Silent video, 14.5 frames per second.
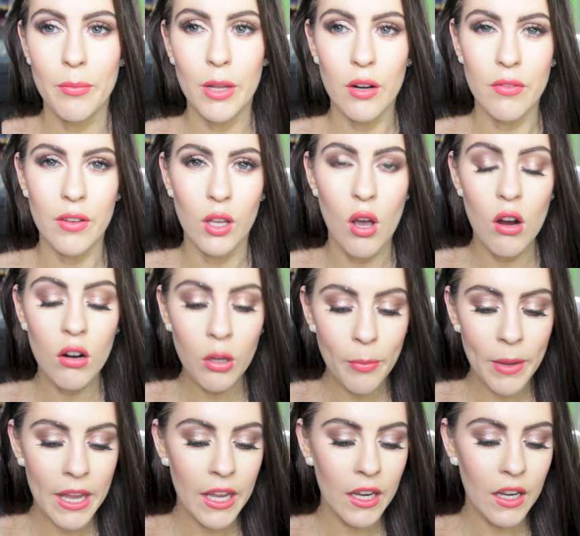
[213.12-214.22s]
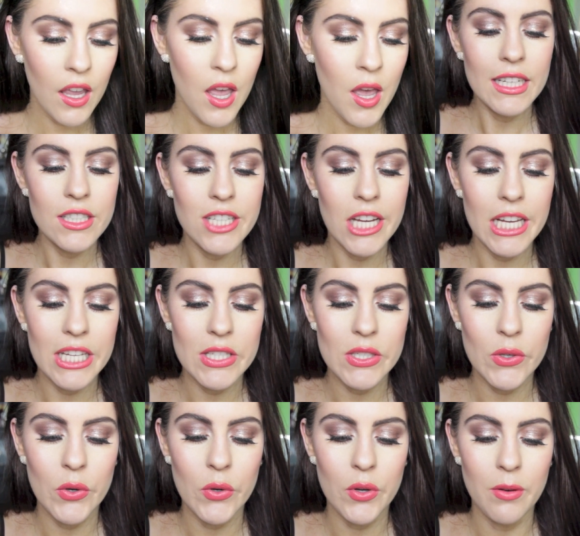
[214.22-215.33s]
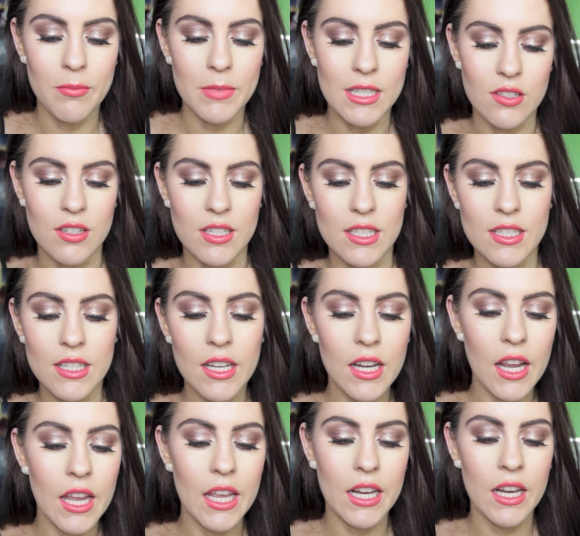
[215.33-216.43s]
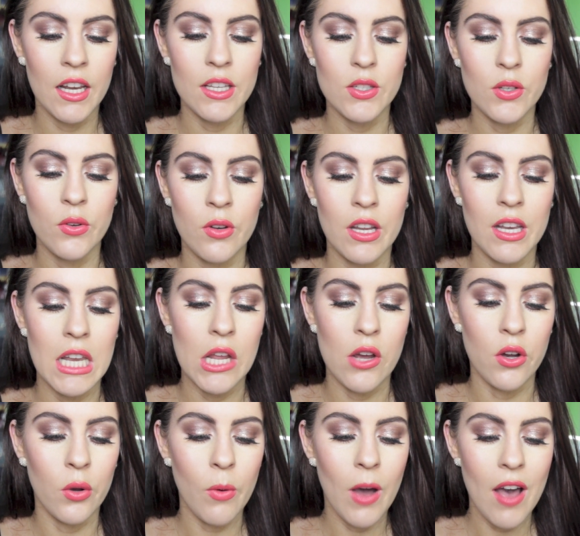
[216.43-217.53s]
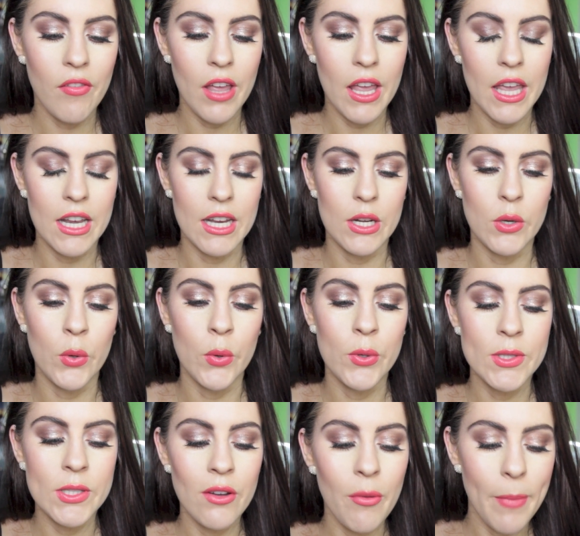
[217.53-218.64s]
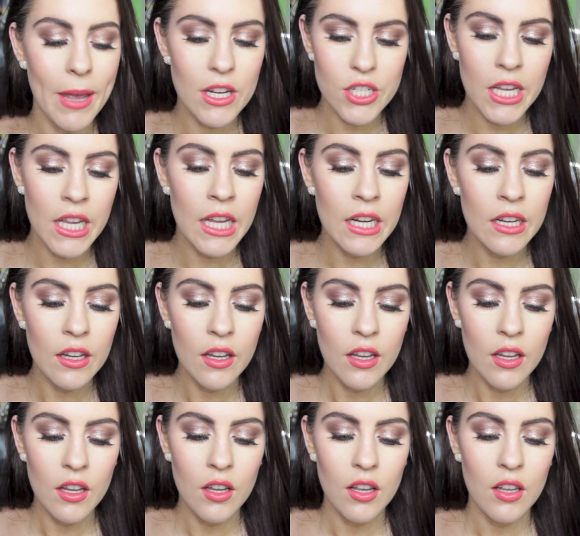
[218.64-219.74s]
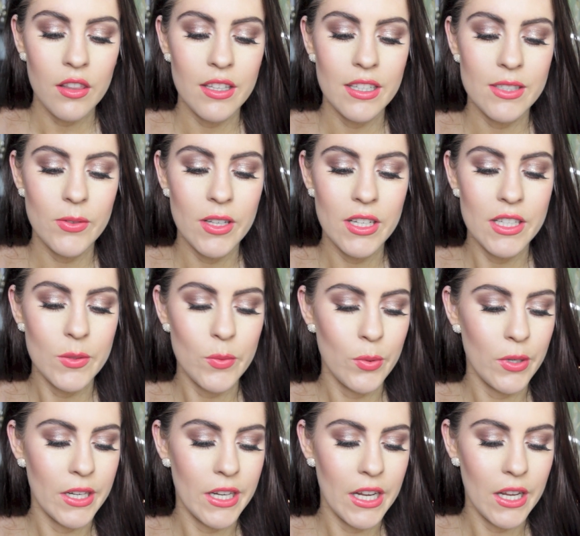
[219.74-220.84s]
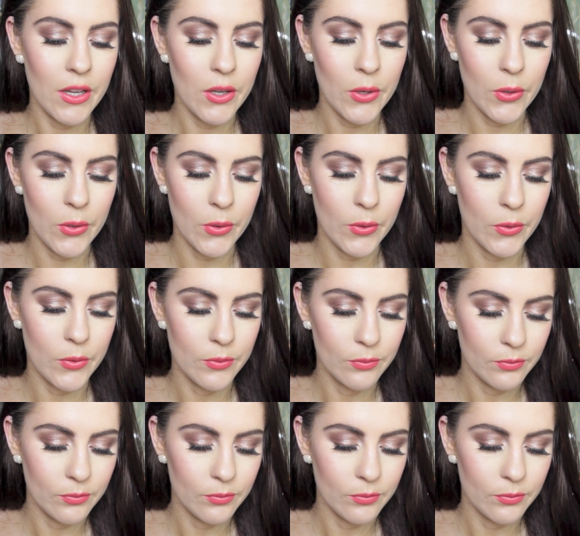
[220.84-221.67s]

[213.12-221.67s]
bit of a coral pink. Next shade is called Miss Christina, and it is called Neon Guava, and it is also a matte shade. This one is pretty cool.